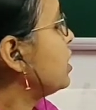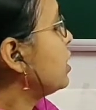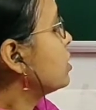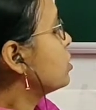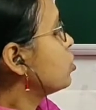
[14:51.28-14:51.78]
of
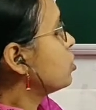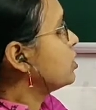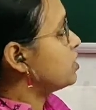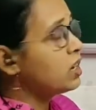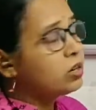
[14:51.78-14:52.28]
the tree
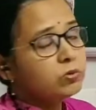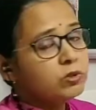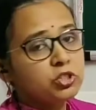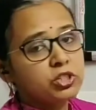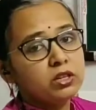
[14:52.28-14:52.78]
was
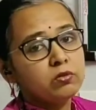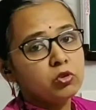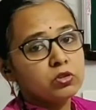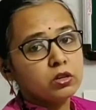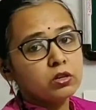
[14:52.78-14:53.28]
also
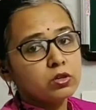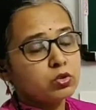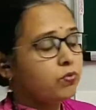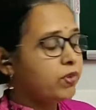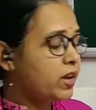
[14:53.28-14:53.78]
very
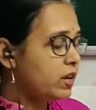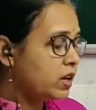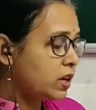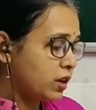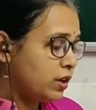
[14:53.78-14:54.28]
huge.
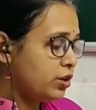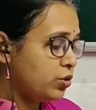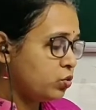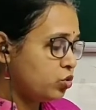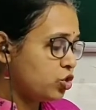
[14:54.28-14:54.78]
The
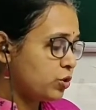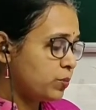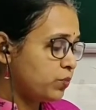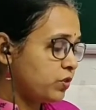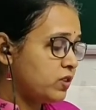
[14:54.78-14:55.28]
circumference,
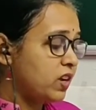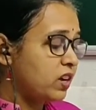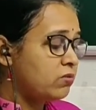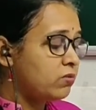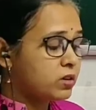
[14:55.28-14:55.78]
we have
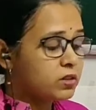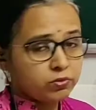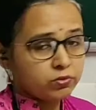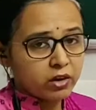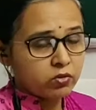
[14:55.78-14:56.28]
discussed what was
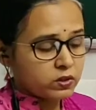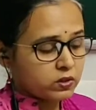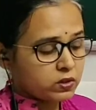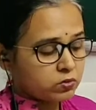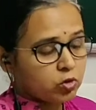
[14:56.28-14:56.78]
the
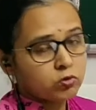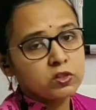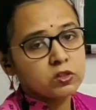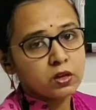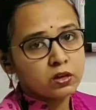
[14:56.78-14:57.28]
circumference. It was
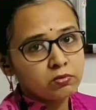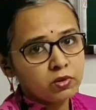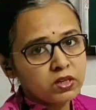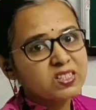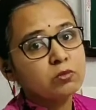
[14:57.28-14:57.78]
almost
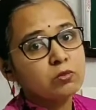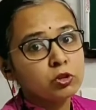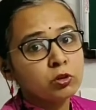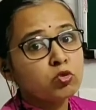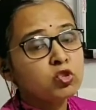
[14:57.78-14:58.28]
about
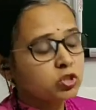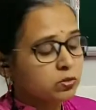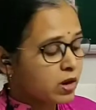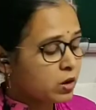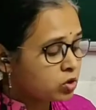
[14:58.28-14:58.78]

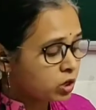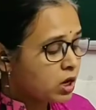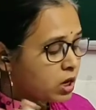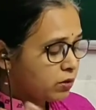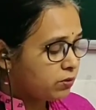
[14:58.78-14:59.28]
50 feet.